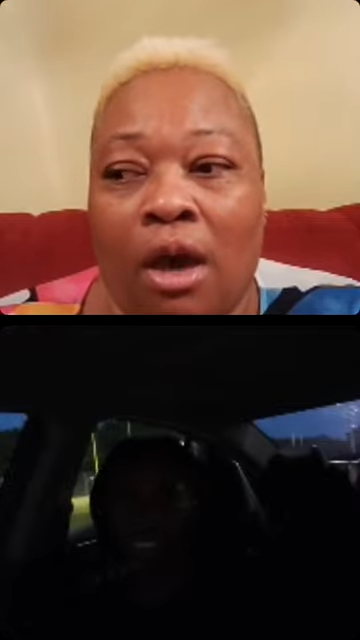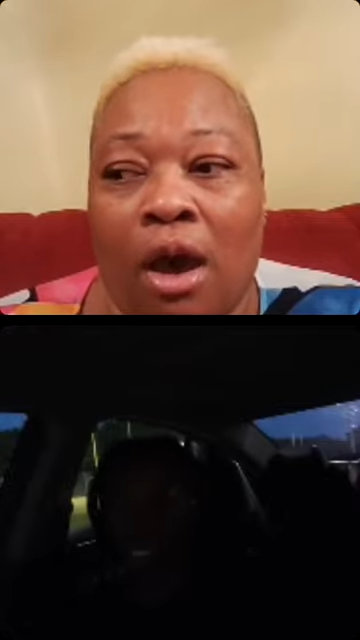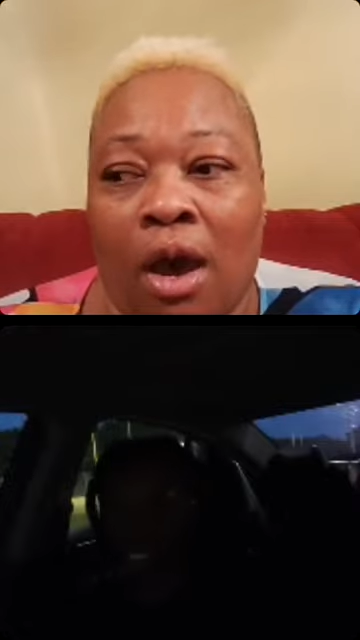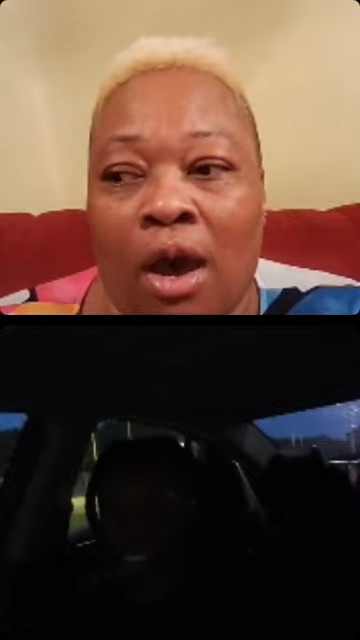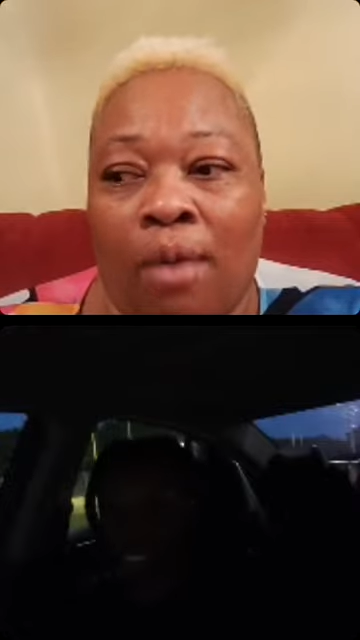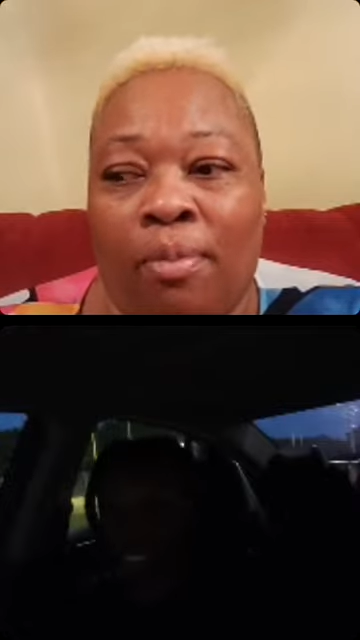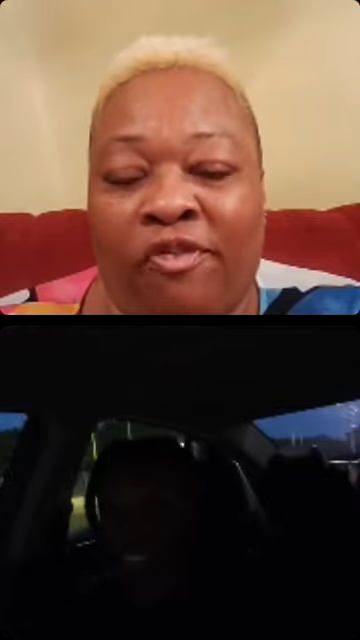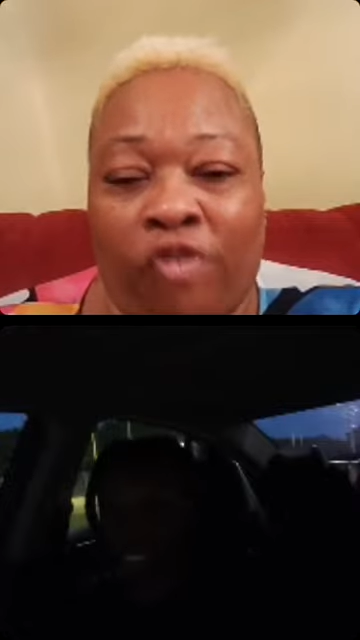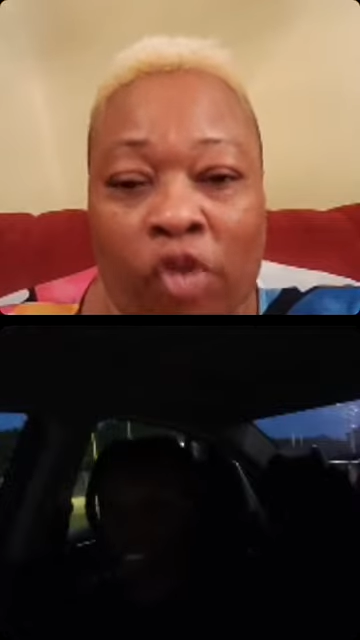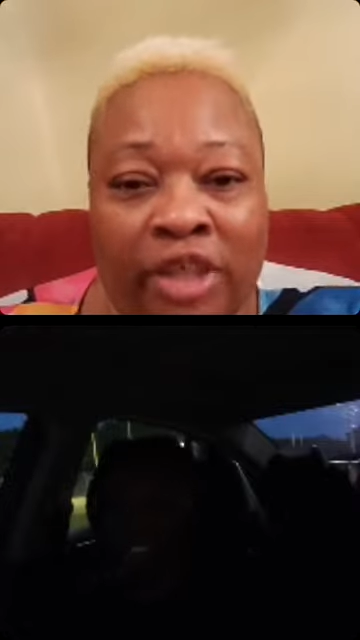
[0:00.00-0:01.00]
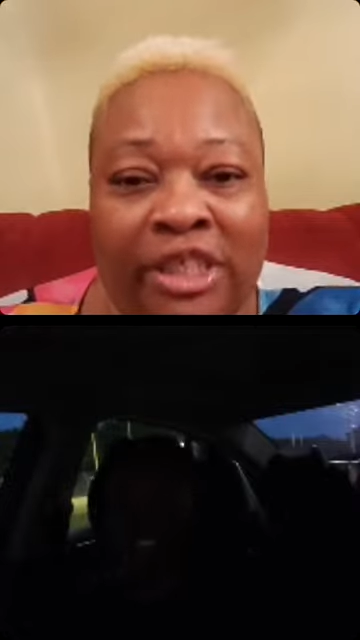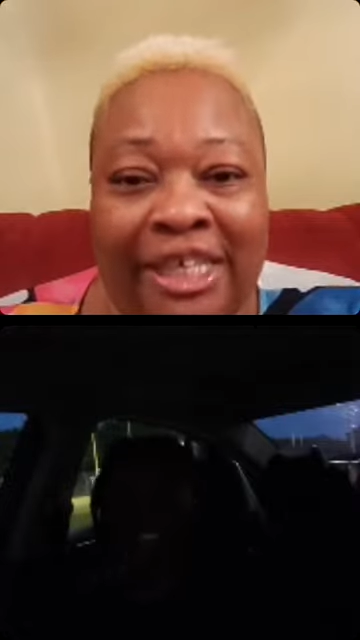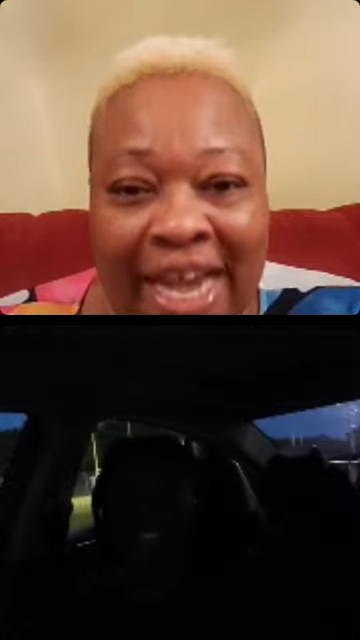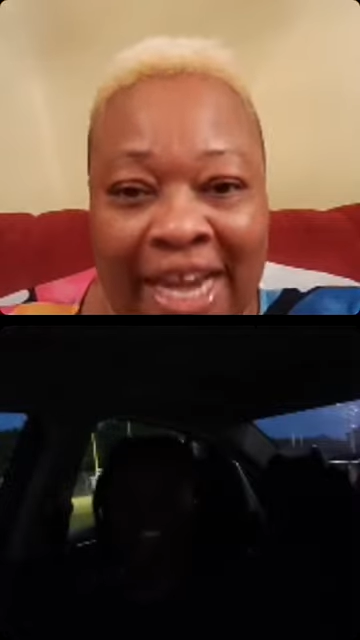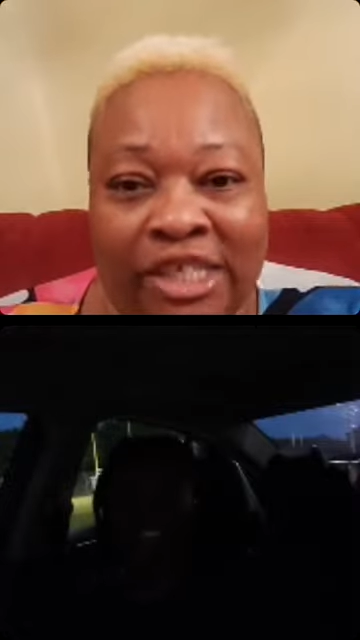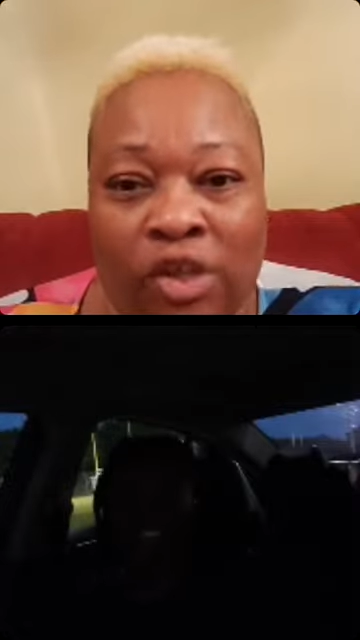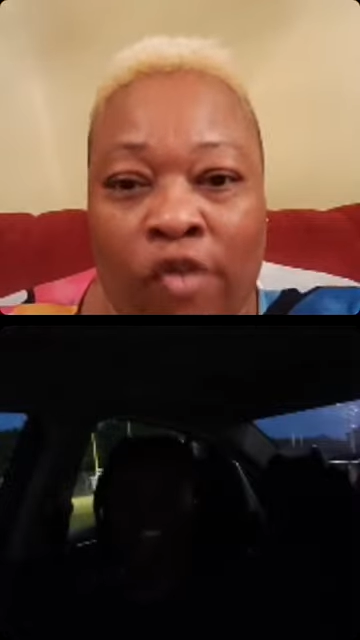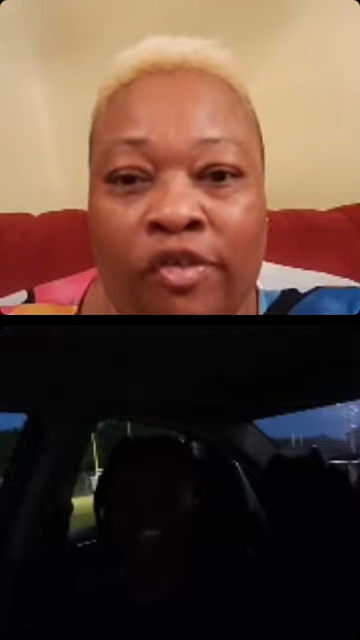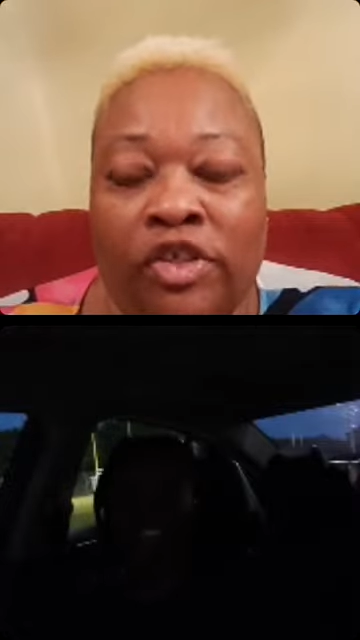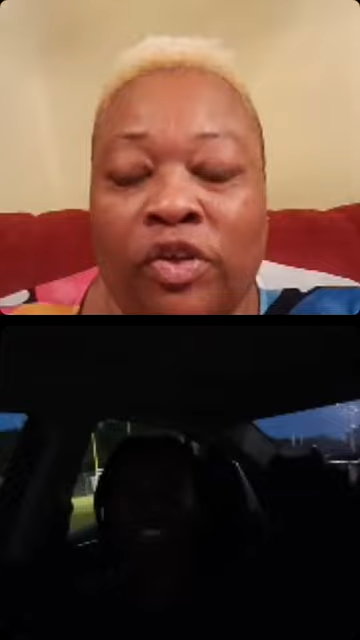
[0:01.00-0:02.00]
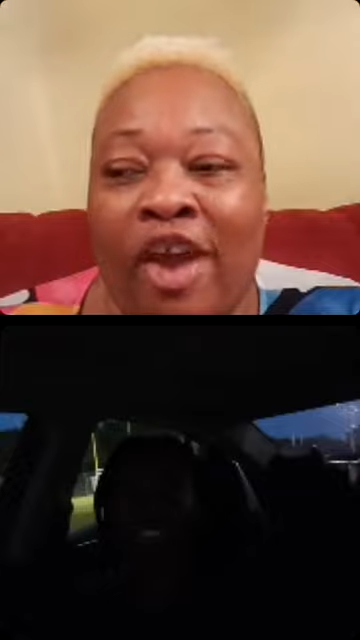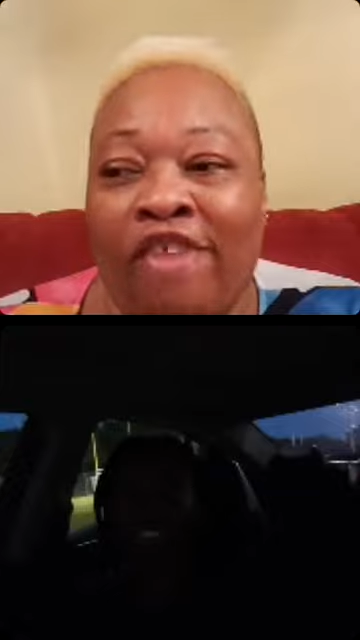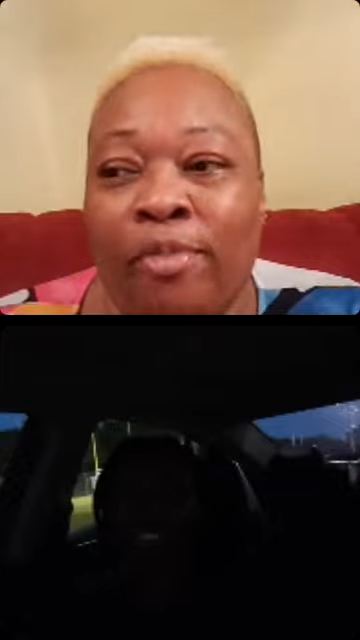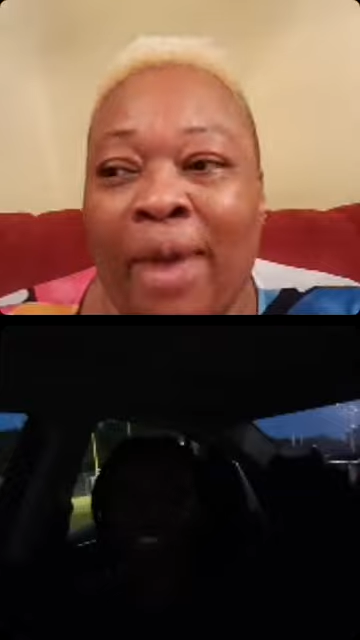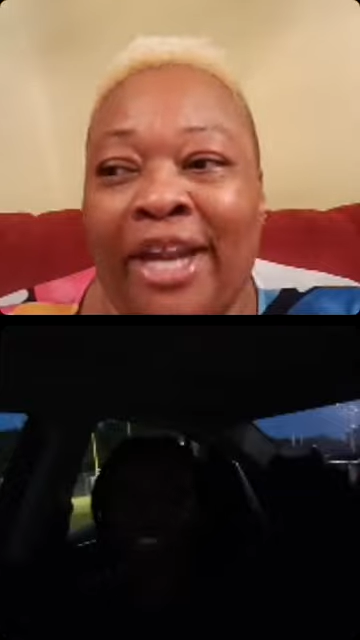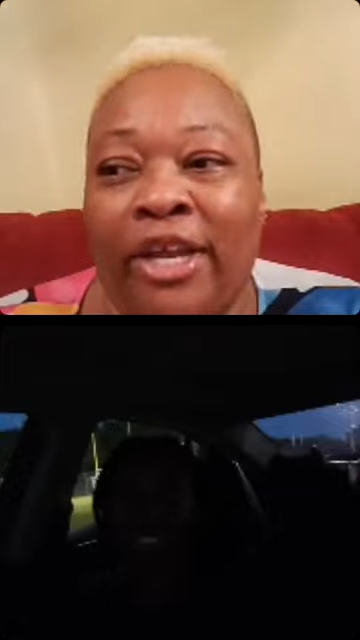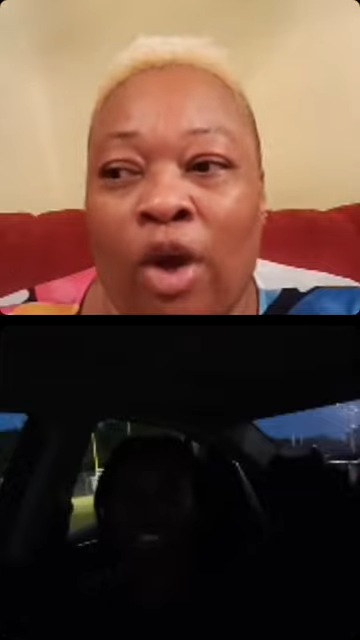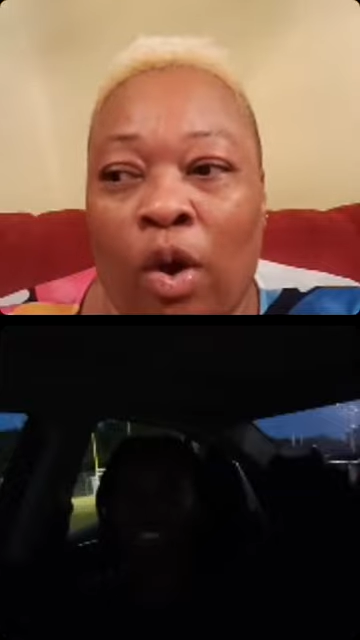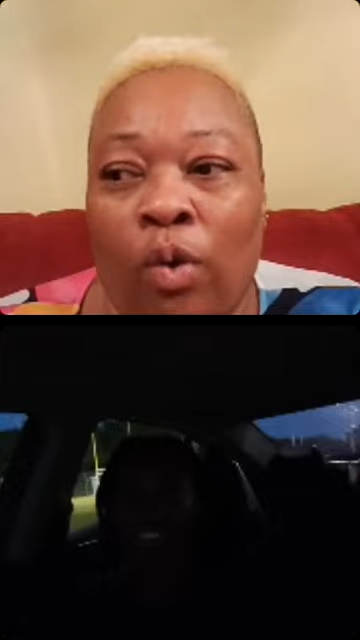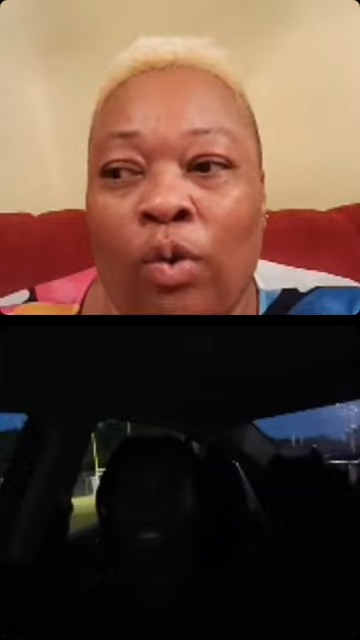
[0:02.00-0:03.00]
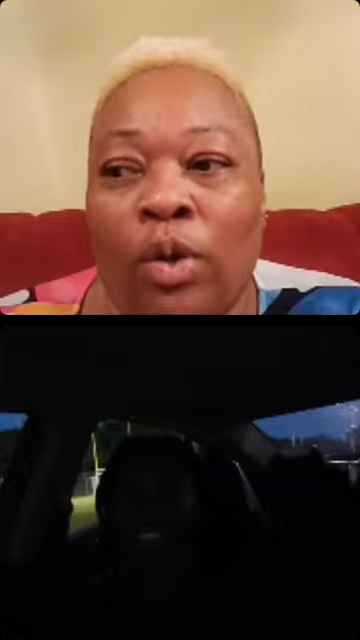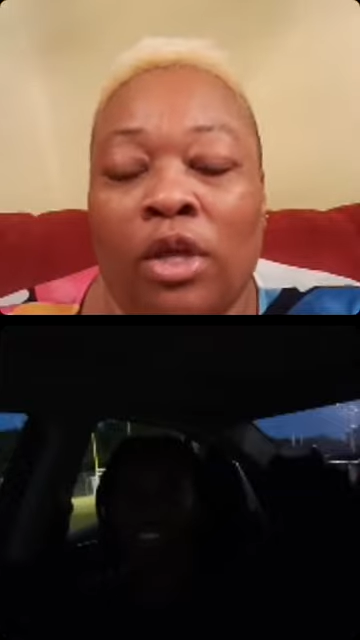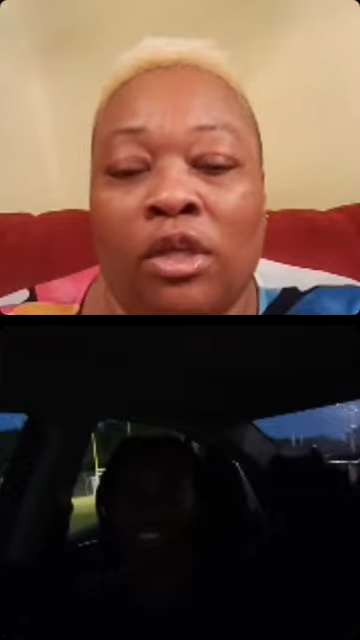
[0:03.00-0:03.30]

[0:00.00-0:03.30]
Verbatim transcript: uh before today is over so everybody go